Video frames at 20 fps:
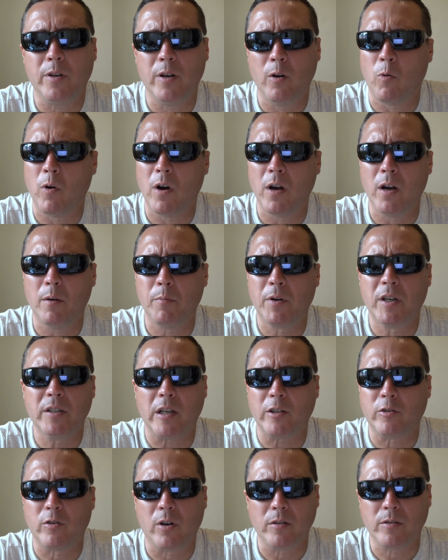You know why? Because
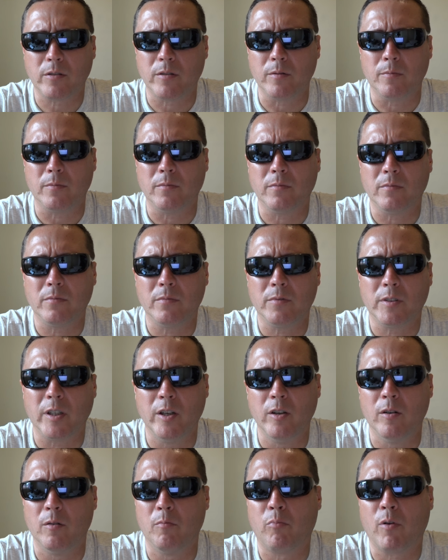I trust them. It's a
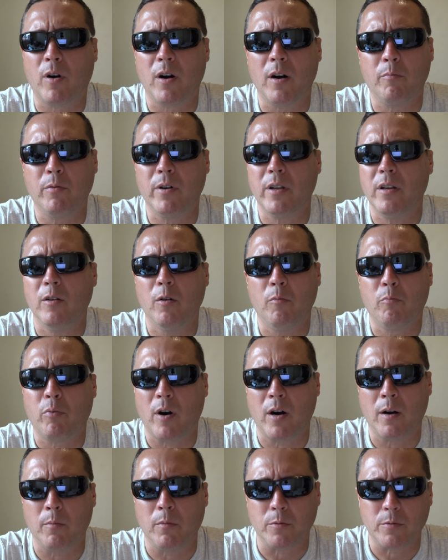Hilton property, no
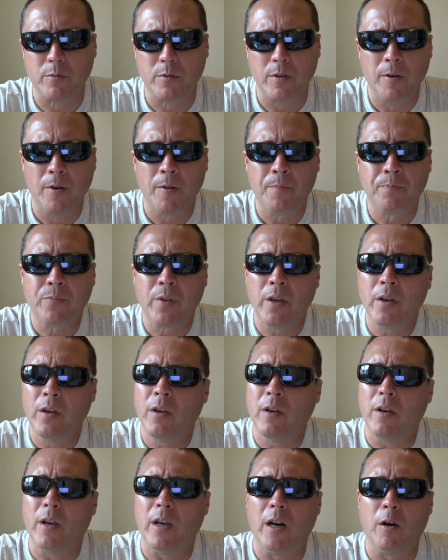problems.
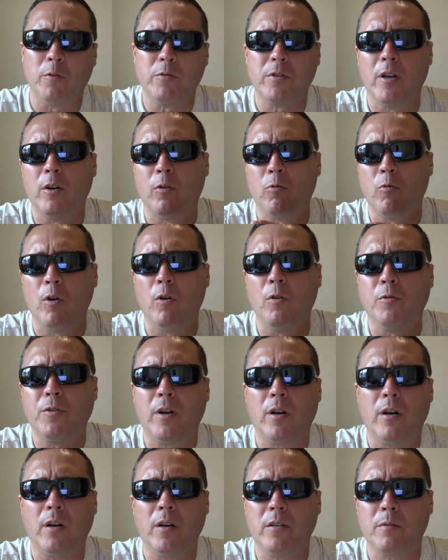And I was going to roll
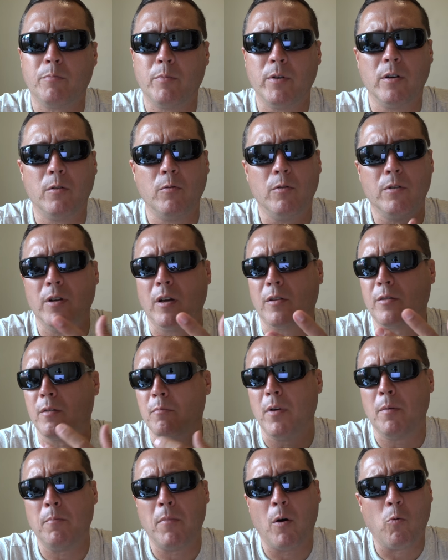to the hospital with
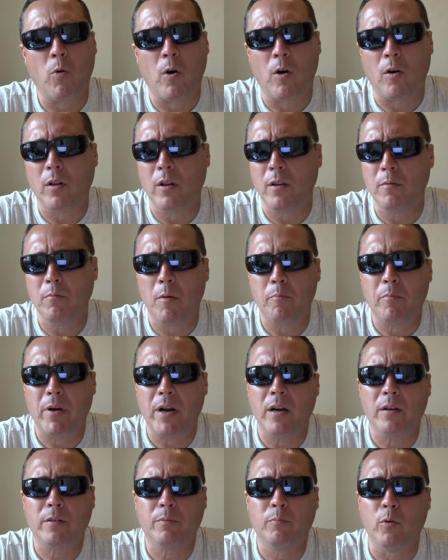nothing but my wallet and my
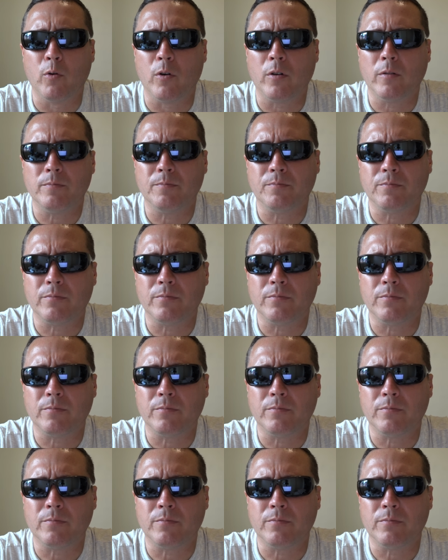passport.